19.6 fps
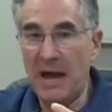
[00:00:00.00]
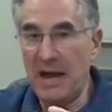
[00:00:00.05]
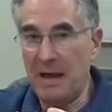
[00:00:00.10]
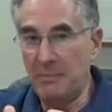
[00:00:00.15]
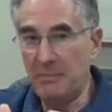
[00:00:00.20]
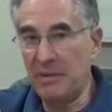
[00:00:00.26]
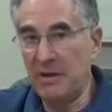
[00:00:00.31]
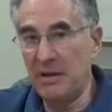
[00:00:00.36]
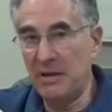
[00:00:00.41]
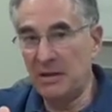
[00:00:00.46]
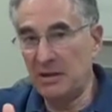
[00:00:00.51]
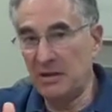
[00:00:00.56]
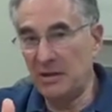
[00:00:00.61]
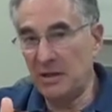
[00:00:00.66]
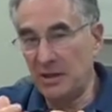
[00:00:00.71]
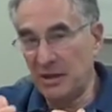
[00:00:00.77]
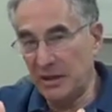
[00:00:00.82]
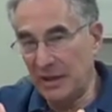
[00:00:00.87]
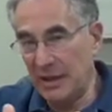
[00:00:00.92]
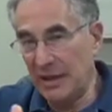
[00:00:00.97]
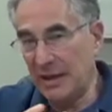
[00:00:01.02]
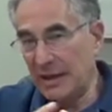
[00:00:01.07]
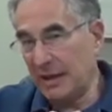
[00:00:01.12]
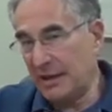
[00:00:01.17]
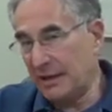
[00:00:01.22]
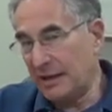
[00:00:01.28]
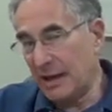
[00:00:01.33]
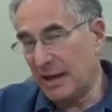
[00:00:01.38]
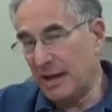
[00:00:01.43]
my opinion,
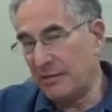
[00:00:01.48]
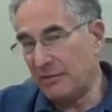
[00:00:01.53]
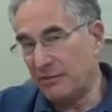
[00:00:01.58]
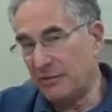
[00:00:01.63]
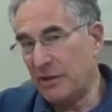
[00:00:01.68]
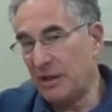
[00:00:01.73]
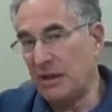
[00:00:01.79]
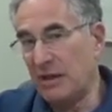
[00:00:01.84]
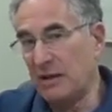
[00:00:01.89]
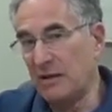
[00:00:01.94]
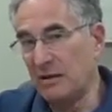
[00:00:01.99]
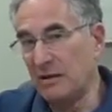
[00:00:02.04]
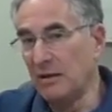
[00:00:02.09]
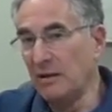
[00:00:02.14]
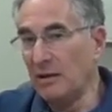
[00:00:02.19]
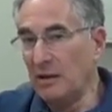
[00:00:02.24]
again, I think